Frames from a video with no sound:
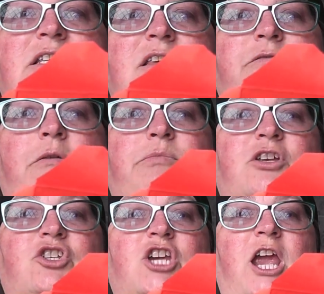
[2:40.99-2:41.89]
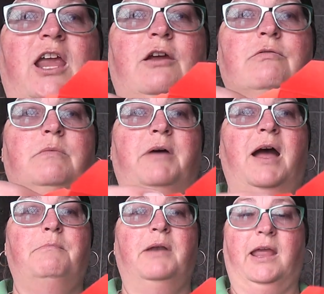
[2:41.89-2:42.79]
is from the Czech
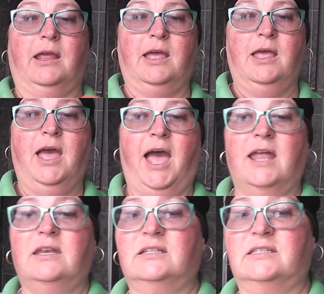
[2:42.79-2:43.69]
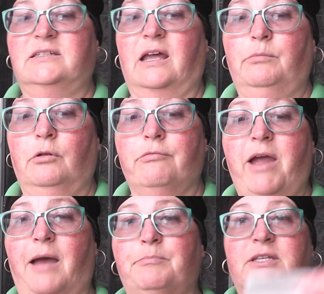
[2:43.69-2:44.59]
Republic and it's double
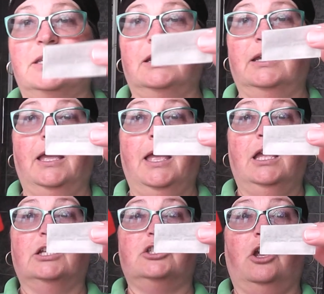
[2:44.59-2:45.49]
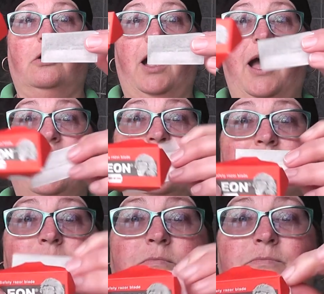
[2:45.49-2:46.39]
wrapped. So
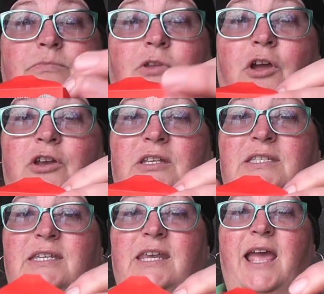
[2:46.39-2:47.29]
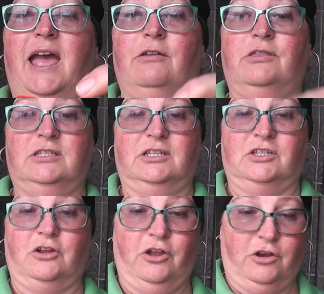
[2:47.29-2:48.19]
I'm going to see how this
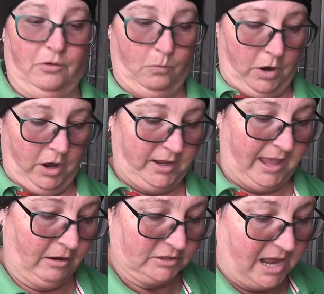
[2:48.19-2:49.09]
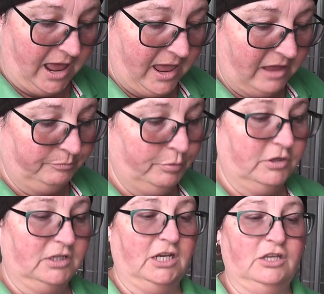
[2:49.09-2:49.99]
is going to work out. I have
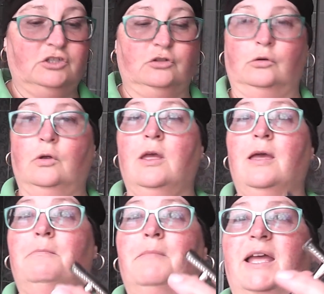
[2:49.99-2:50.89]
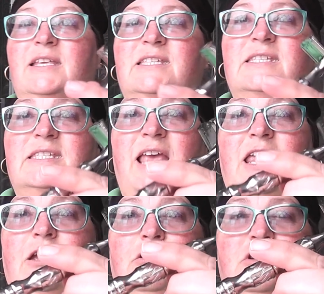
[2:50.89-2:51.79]
put it into my
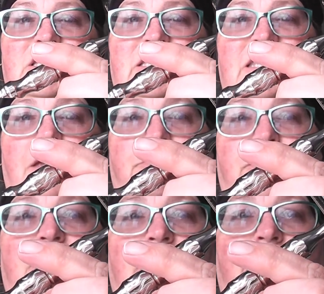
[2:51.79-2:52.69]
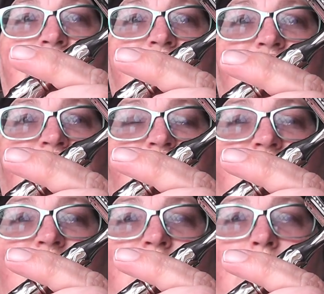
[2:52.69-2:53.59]
Seygus Zepplin
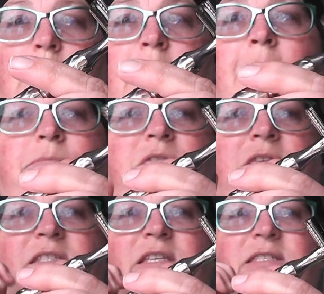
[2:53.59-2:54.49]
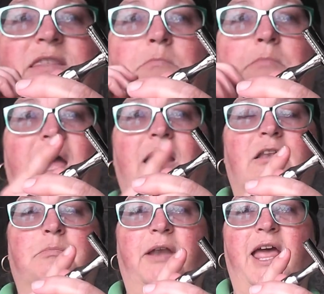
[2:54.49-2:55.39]
version 2. This is the
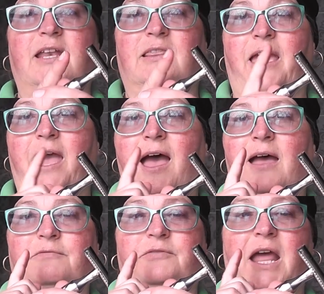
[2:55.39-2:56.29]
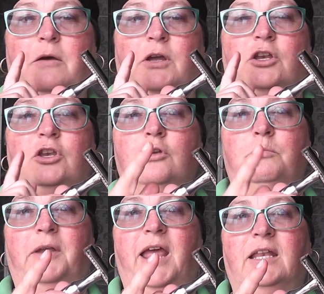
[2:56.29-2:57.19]
milder plate. They have now a
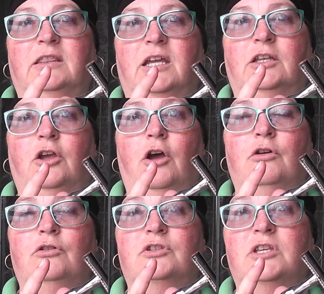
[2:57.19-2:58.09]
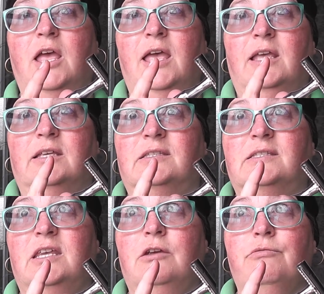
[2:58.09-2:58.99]
new plate that goes
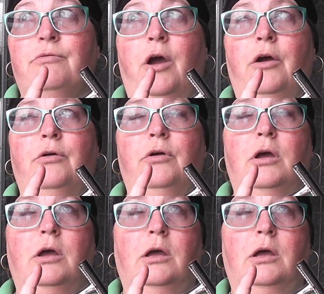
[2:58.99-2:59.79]
0.7